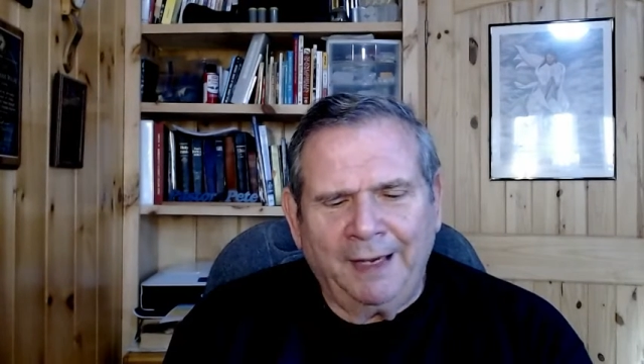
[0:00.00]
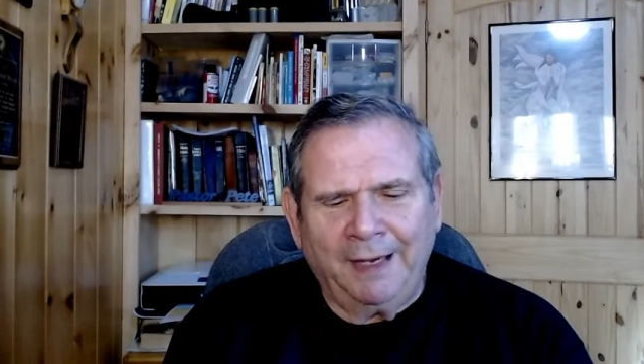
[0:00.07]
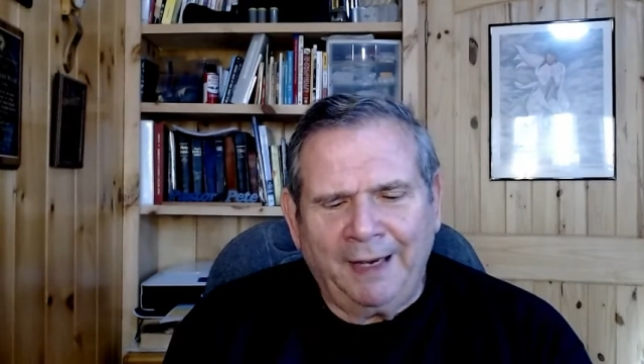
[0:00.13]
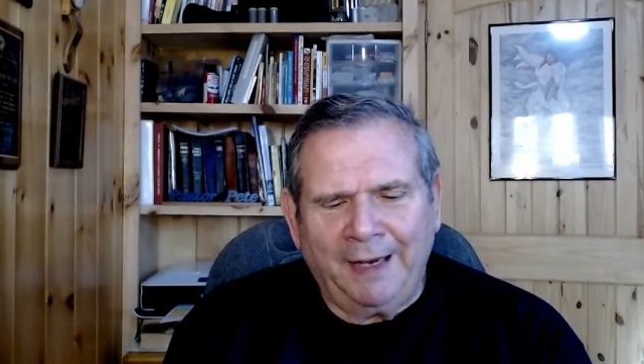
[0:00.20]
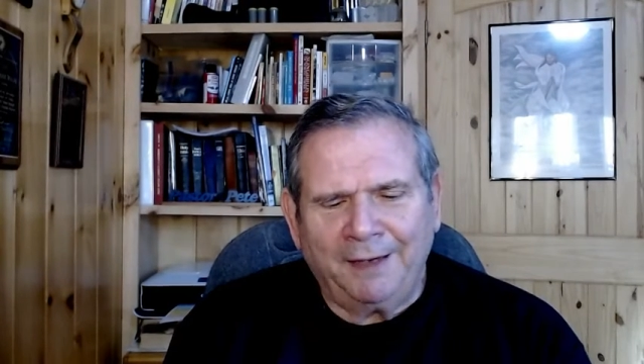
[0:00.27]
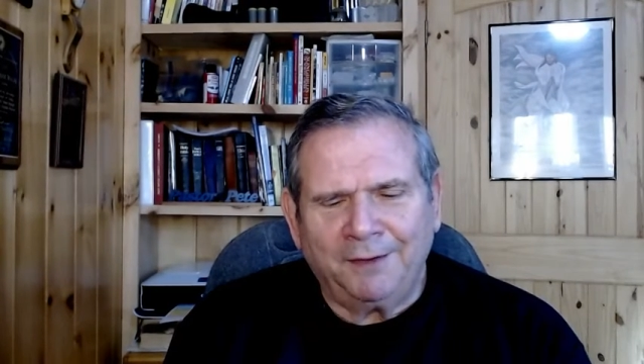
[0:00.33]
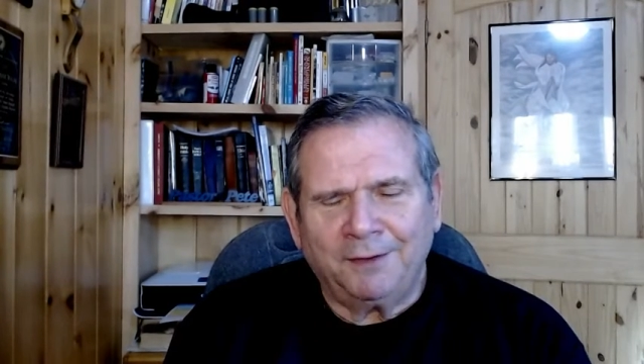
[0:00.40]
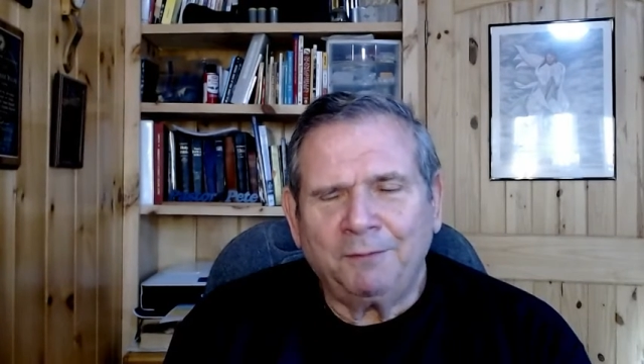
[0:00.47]

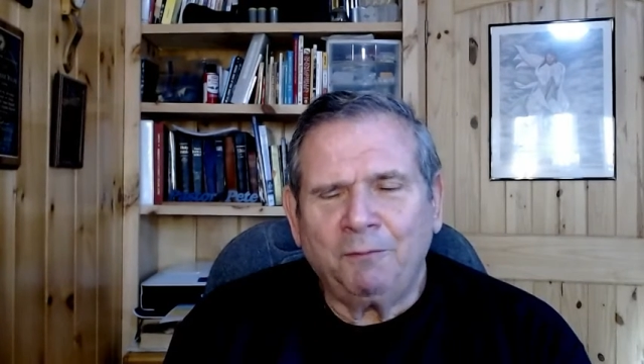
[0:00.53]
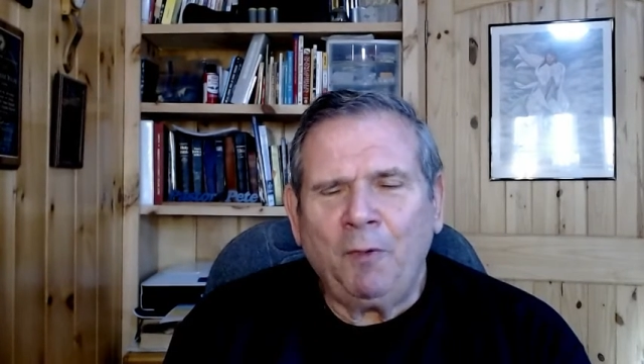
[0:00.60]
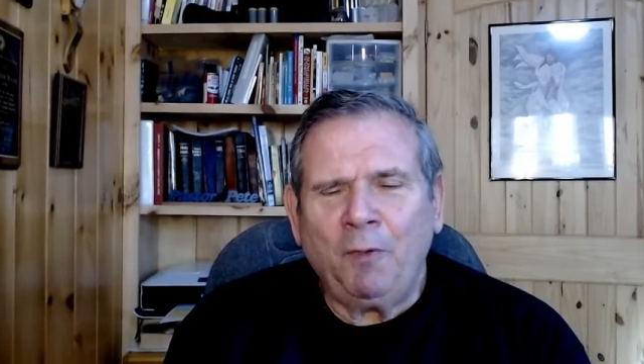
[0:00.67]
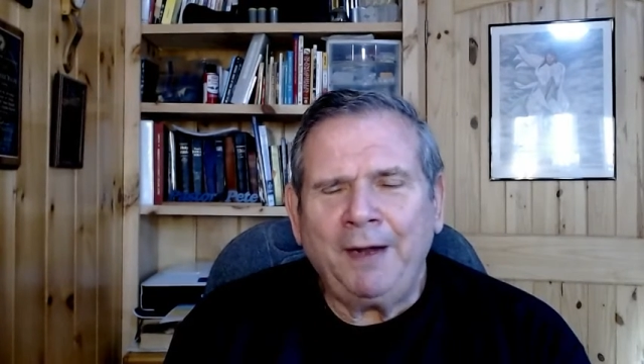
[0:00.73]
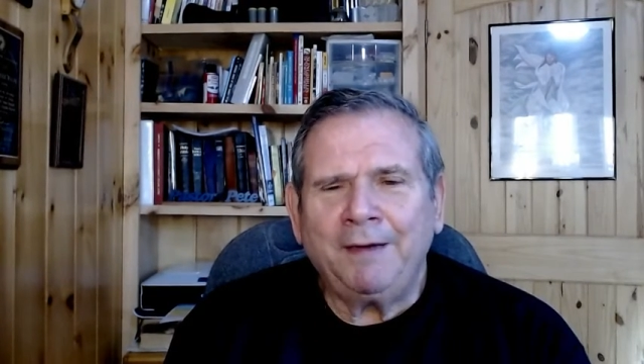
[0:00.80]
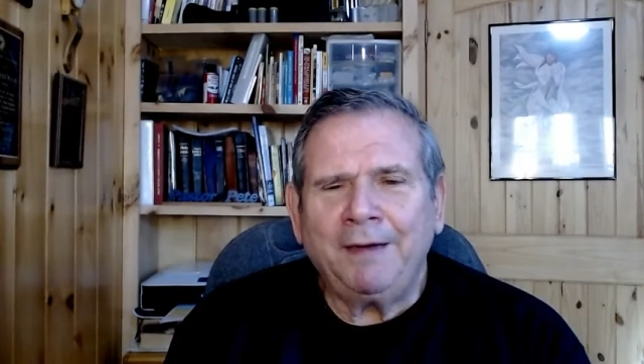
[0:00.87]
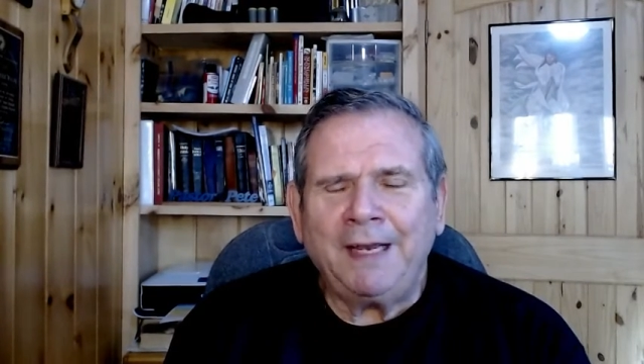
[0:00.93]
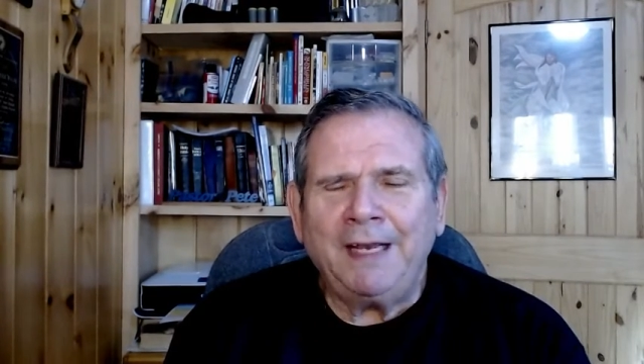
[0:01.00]
And
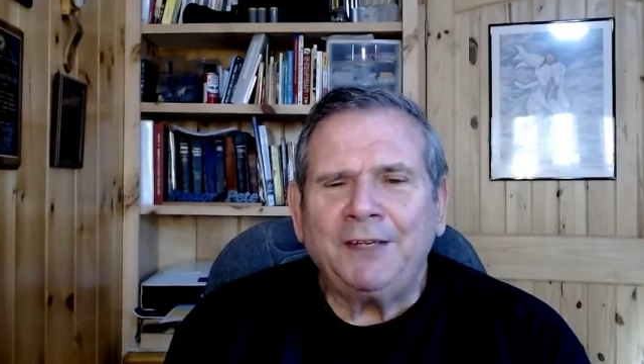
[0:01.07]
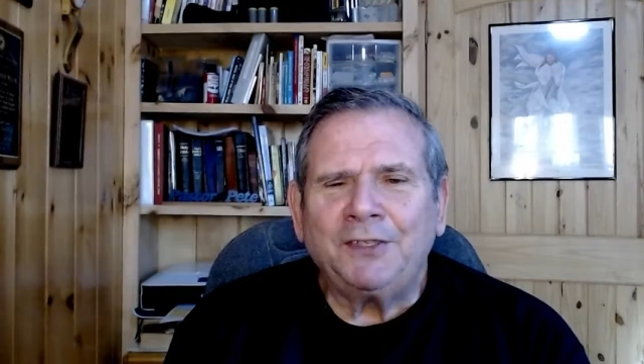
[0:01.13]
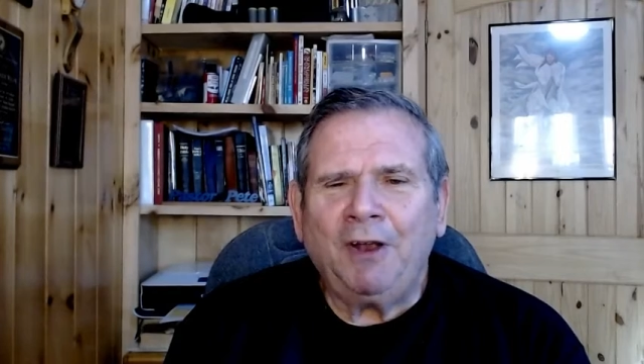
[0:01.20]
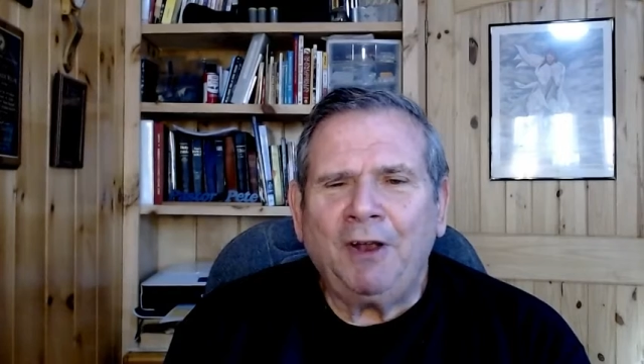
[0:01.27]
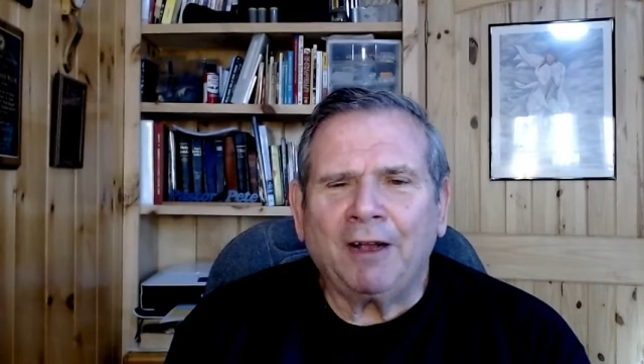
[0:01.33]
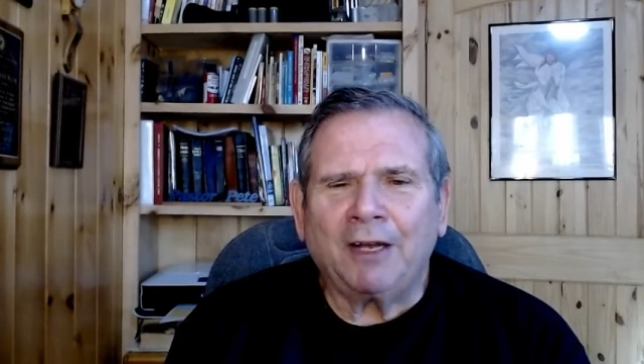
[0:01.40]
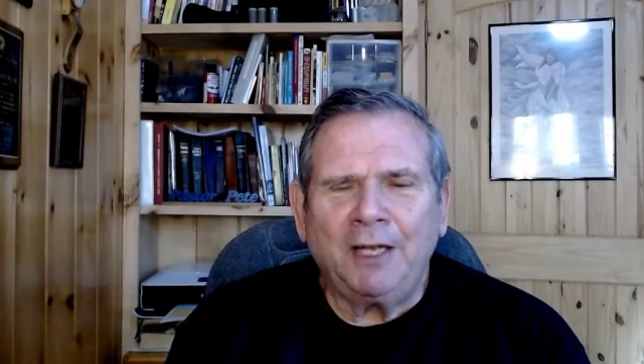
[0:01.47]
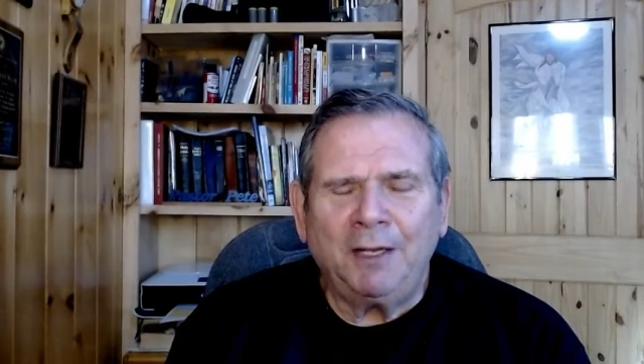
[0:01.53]
when
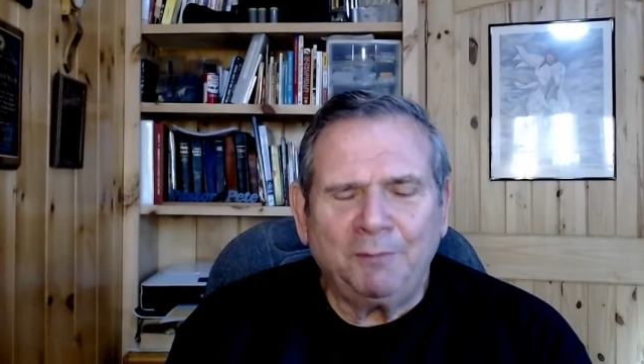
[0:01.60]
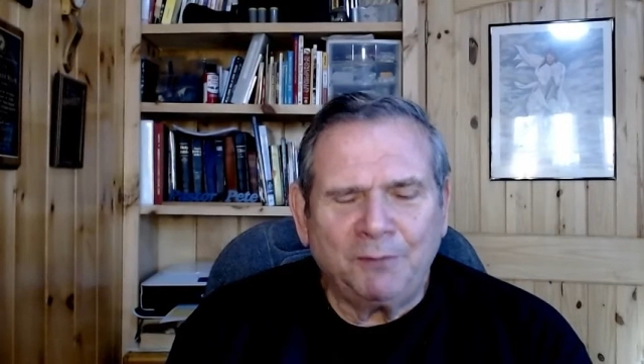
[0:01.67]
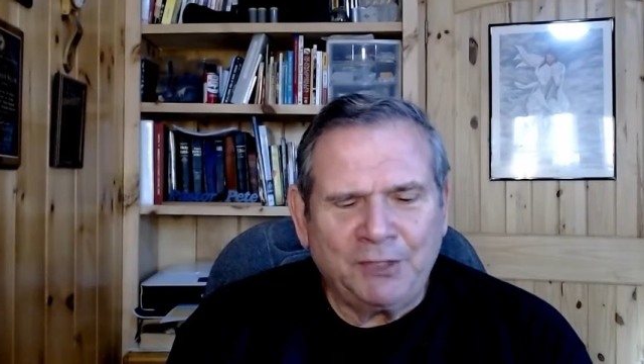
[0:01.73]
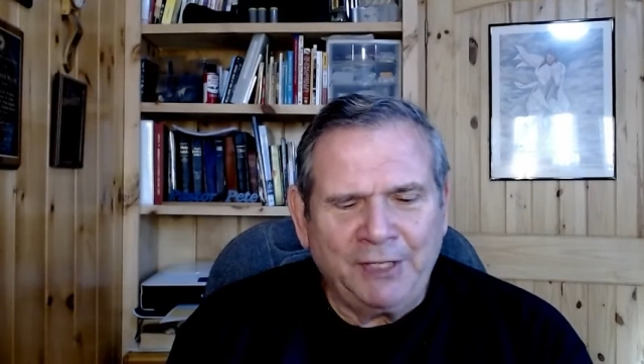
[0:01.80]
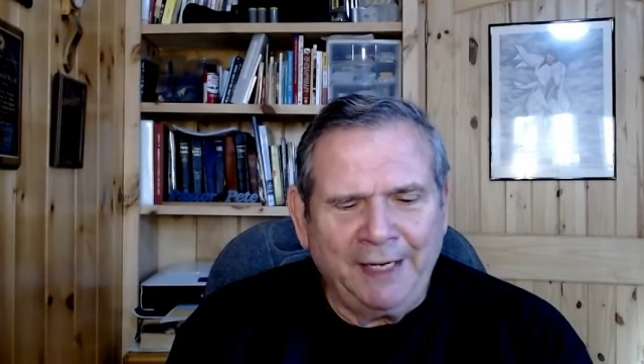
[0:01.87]
Esau comes